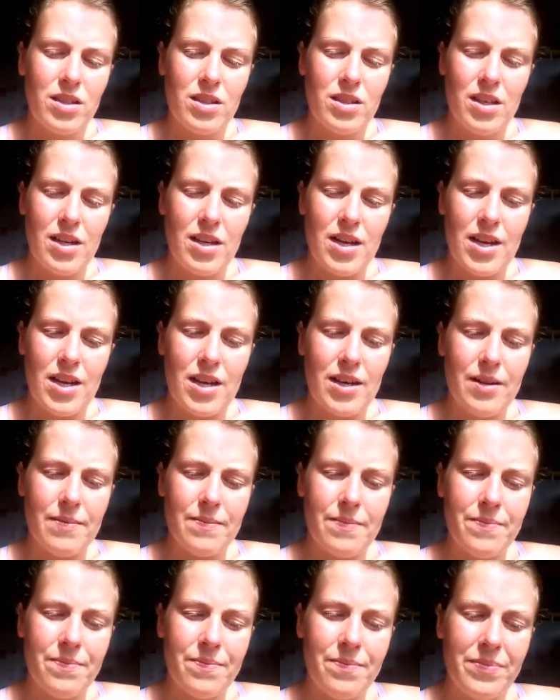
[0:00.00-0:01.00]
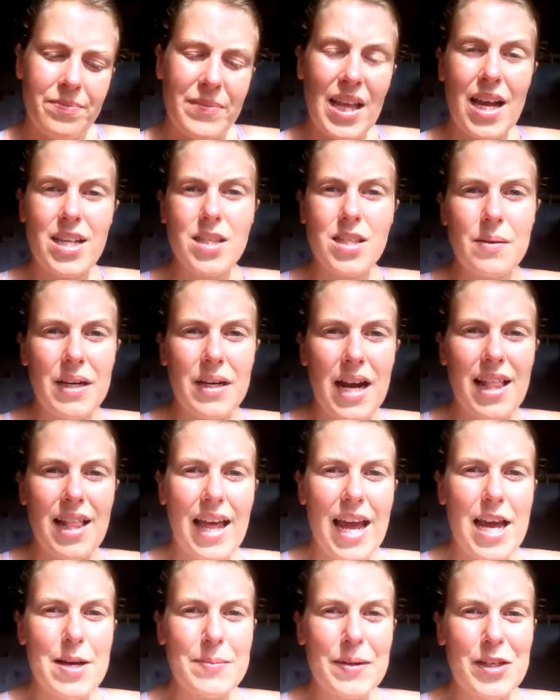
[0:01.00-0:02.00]
That's what I like
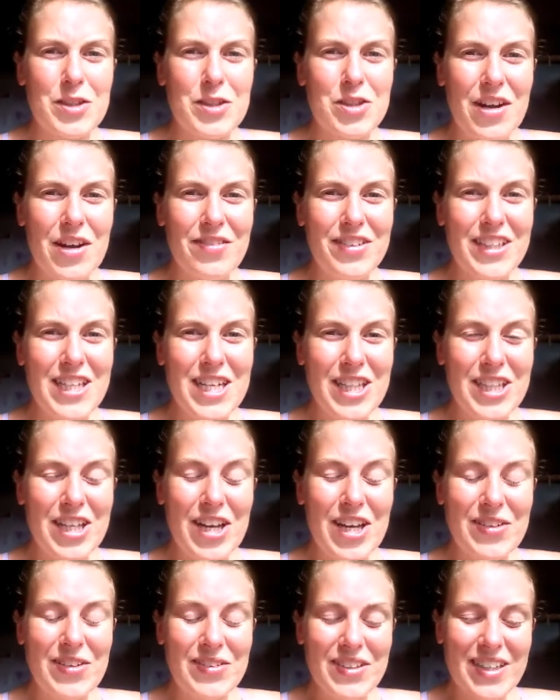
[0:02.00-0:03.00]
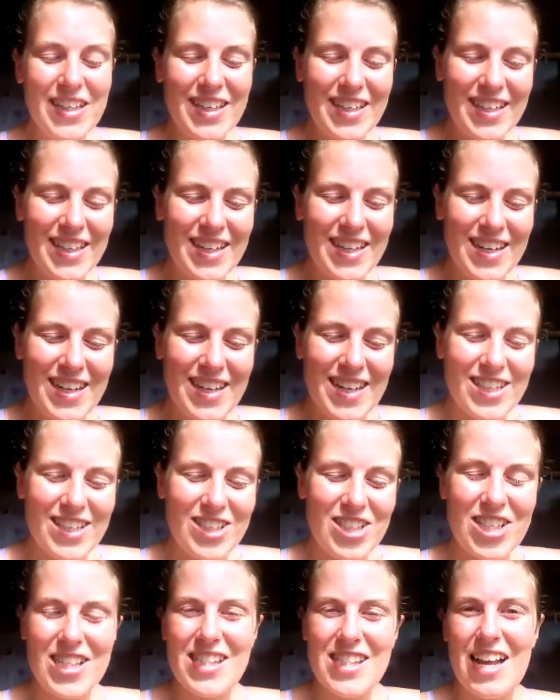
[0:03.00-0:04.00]
about traveling alone,
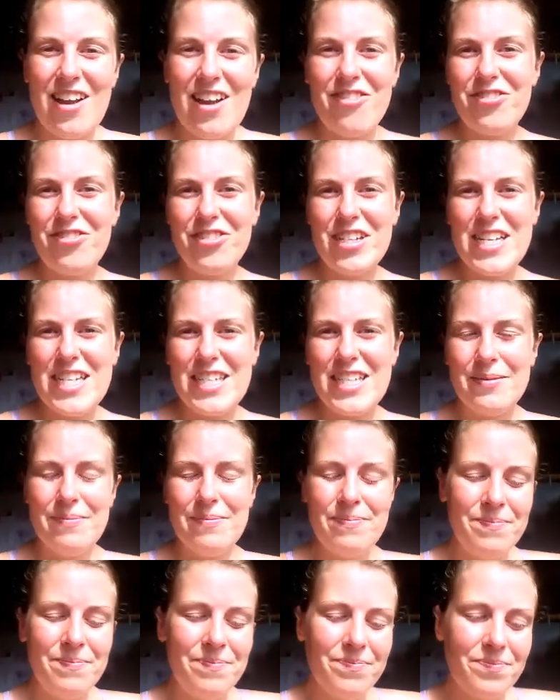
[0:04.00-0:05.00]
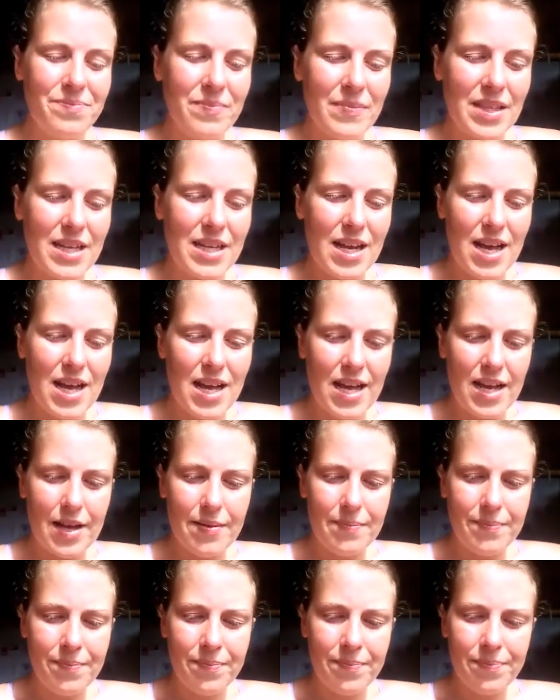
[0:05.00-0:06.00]
just that freedom. And
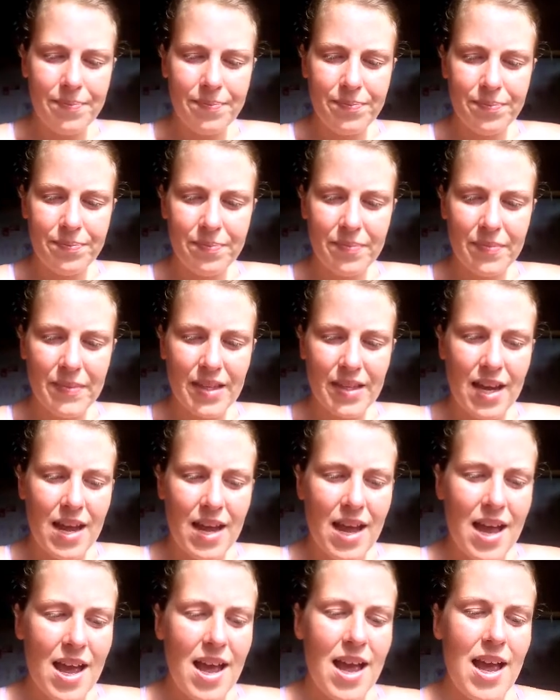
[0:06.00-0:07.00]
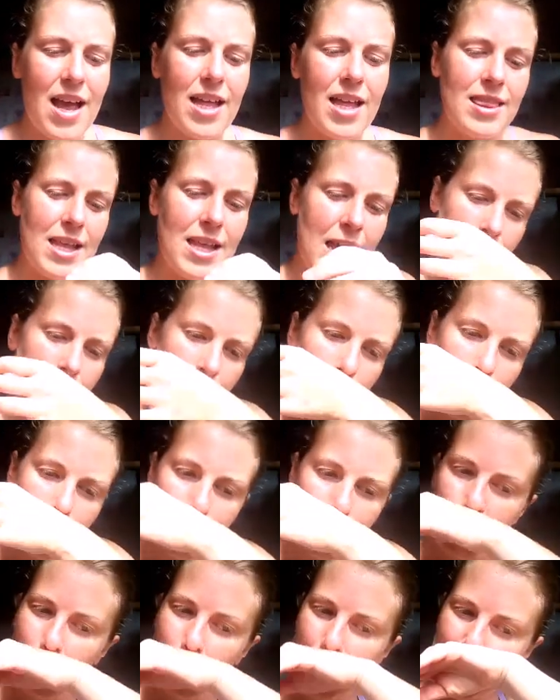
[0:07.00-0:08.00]
then
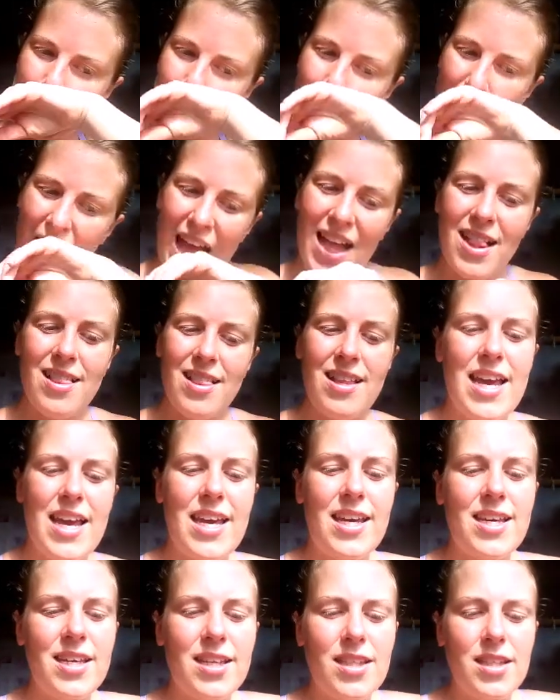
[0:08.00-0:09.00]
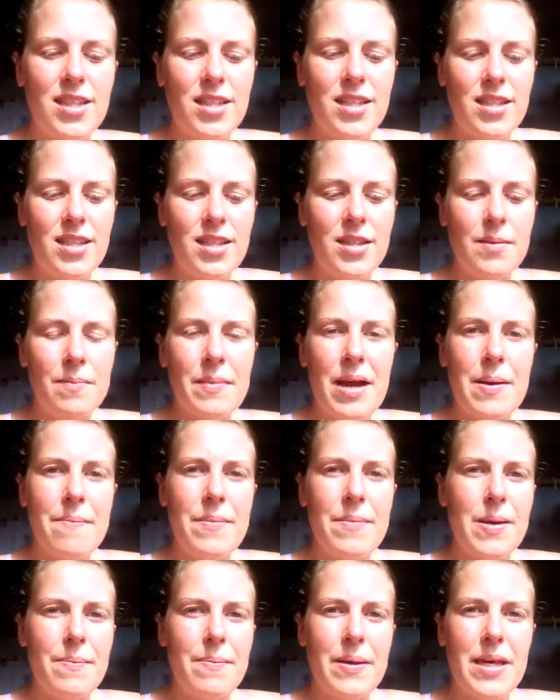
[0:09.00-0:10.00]
as well, like, you might meet
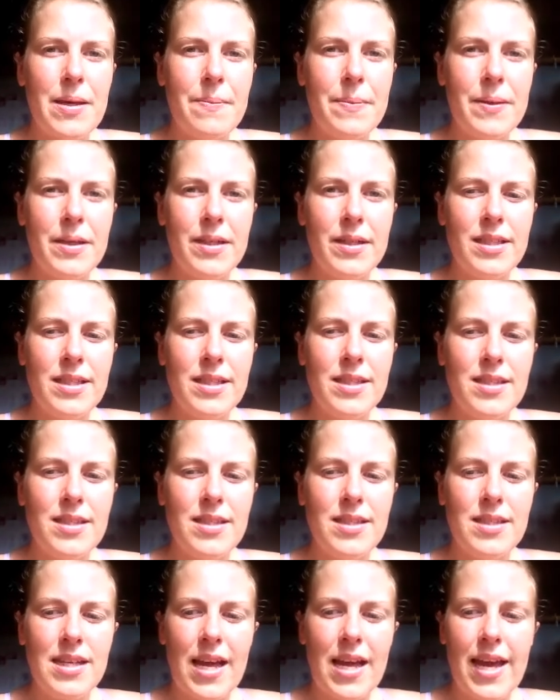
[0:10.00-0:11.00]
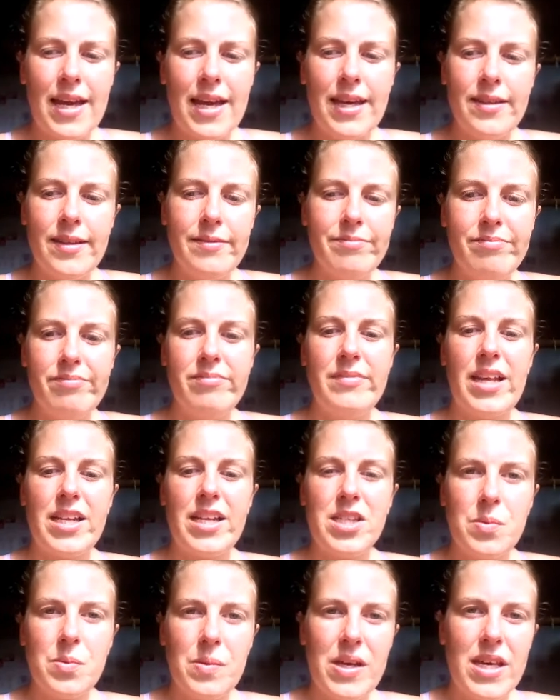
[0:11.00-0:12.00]
people, say next
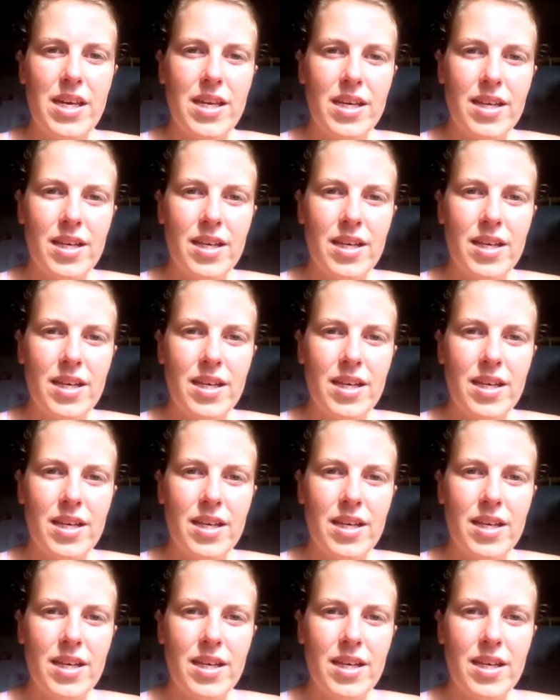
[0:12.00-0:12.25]
week,